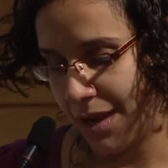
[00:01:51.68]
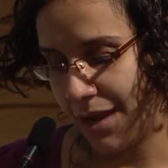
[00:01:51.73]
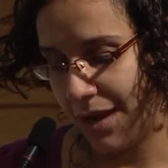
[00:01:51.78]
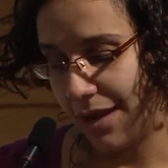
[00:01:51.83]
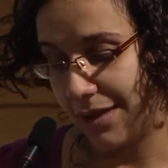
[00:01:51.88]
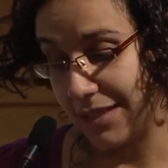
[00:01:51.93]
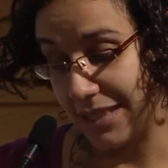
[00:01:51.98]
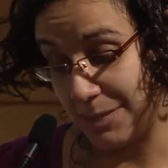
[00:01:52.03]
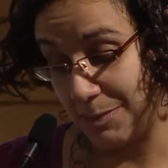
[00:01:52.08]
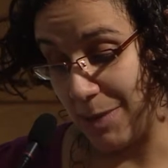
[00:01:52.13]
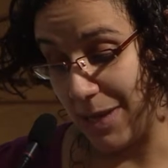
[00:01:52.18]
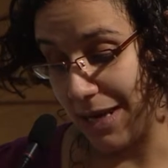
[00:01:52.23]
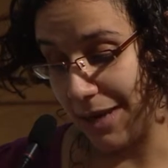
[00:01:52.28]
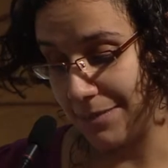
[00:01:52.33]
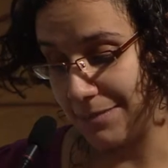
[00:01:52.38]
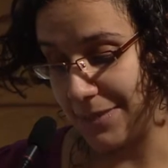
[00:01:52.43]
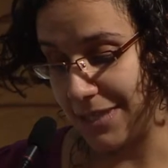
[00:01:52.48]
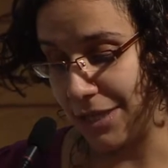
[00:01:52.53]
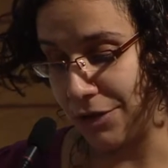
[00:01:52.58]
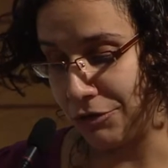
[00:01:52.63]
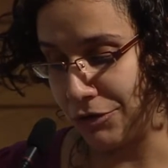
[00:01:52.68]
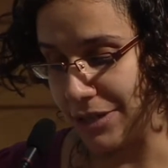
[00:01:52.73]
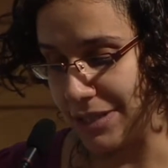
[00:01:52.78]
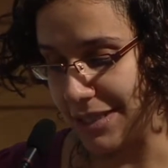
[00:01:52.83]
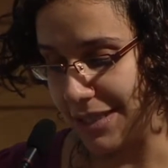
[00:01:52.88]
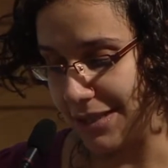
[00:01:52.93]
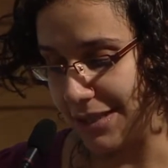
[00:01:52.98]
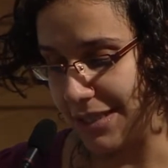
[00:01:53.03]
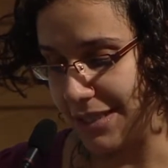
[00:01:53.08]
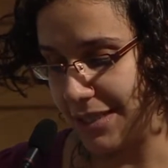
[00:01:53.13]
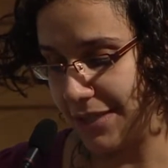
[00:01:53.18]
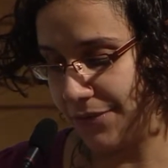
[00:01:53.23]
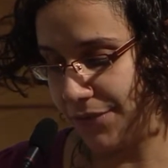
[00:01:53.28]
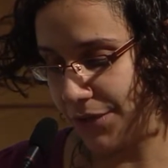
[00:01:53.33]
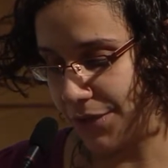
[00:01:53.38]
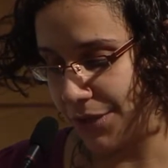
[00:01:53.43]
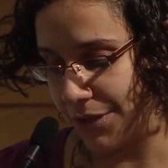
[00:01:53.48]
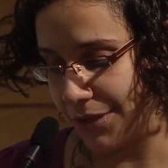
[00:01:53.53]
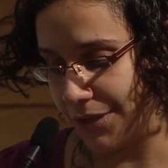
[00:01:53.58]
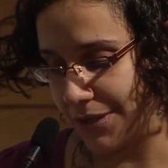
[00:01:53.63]
And this becomes increasingly
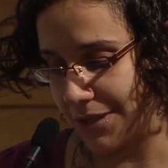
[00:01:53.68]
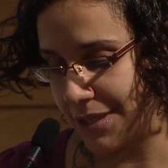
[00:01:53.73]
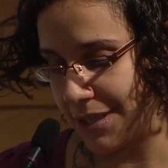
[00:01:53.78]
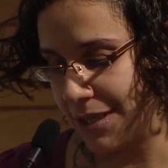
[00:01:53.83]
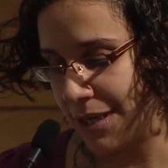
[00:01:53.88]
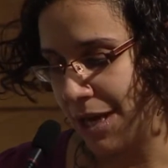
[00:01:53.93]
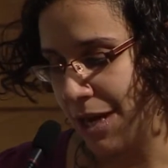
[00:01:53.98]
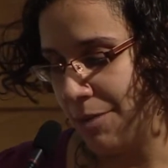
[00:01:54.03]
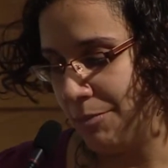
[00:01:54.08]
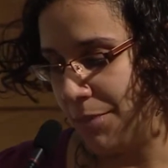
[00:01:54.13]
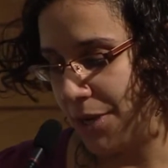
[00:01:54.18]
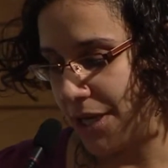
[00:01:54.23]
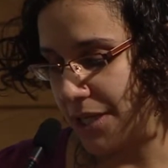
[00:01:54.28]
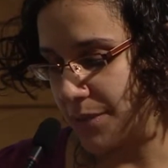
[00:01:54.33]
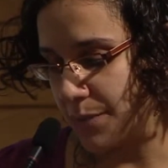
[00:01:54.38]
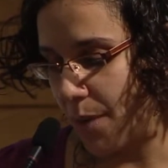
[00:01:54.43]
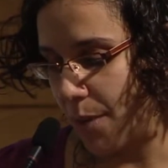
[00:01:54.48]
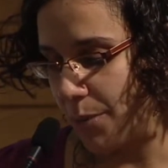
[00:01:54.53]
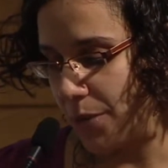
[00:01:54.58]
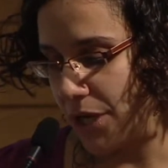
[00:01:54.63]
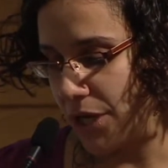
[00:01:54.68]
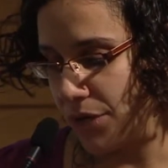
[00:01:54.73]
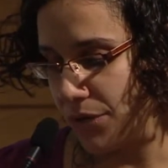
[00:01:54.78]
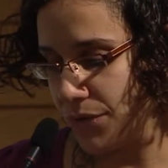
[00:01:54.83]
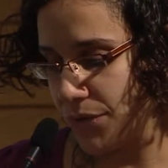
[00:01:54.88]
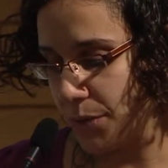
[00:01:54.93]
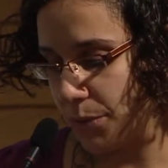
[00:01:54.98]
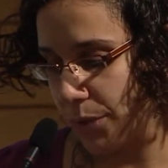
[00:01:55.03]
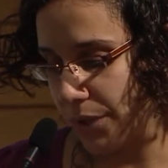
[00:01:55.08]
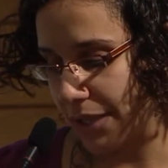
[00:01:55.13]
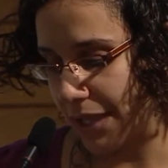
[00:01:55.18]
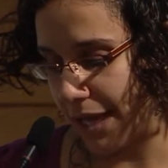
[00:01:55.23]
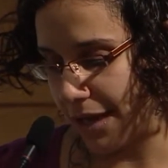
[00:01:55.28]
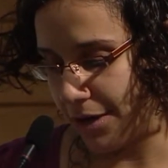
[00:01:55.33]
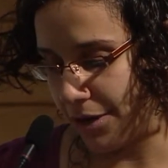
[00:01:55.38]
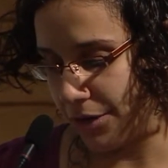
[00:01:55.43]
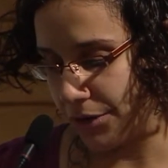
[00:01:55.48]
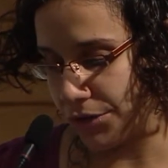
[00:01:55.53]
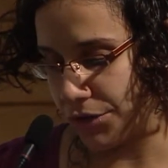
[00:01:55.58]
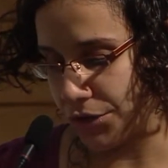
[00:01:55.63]
difficult because when we use a word like
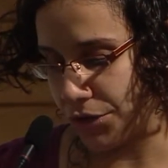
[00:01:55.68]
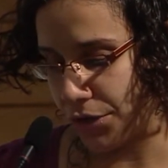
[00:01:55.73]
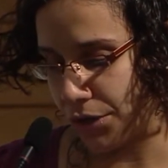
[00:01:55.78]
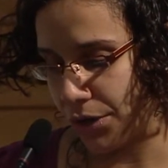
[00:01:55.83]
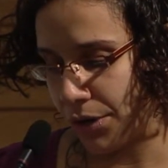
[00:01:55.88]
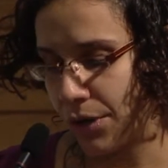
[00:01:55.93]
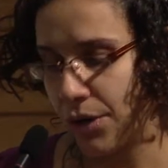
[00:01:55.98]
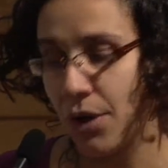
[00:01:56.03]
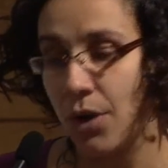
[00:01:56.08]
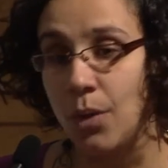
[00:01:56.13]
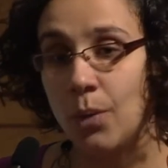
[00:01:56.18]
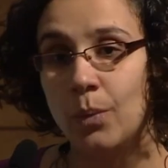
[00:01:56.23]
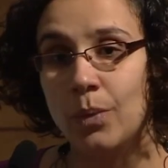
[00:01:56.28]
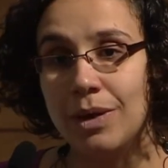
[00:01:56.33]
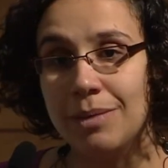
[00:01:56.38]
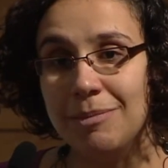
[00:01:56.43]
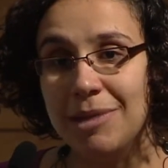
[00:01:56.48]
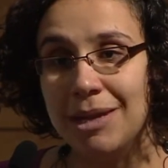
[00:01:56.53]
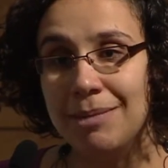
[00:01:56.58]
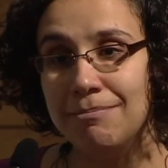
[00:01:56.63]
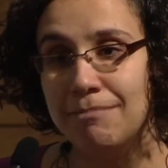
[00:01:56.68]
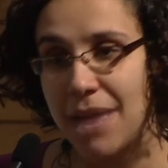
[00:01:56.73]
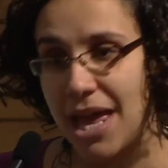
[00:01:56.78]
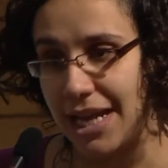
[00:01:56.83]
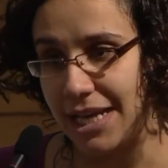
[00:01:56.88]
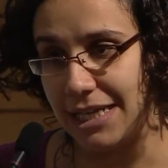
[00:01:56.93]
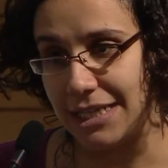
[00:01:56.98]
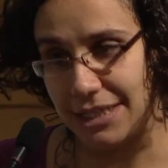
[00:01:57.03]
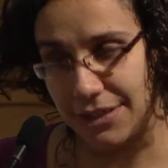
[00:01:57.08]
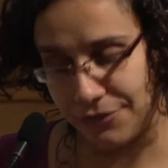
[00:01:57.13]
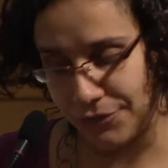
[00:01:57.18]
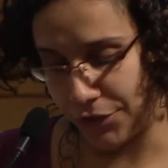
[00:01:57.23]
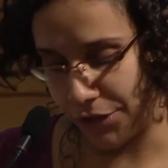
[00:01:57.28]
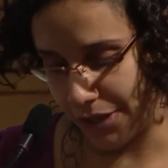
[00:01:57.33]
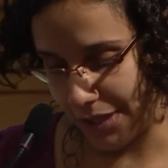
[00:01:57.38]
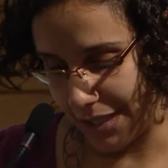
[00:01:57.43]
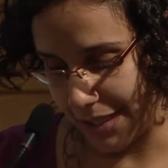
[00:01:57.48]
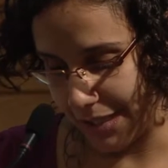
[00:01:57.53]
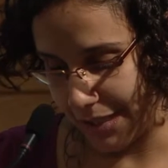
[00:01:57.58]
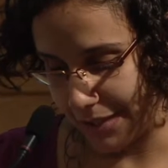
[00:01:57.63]
culture, we mean many different
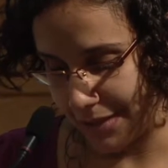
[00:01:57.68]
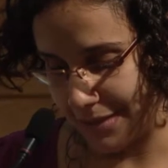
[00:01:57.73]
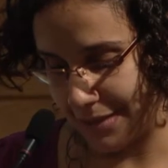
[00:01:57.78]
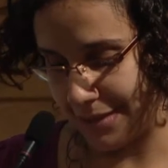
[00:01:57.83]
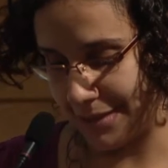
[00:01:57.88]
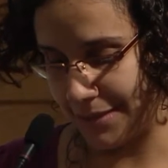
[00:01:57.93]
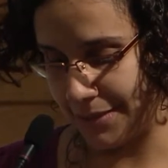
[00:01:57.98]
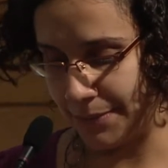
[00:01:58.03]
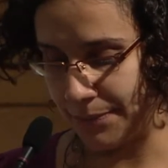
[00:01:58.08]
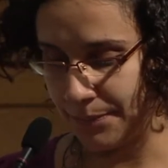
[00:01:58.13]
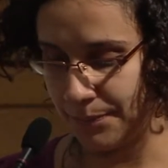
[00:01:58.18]
things.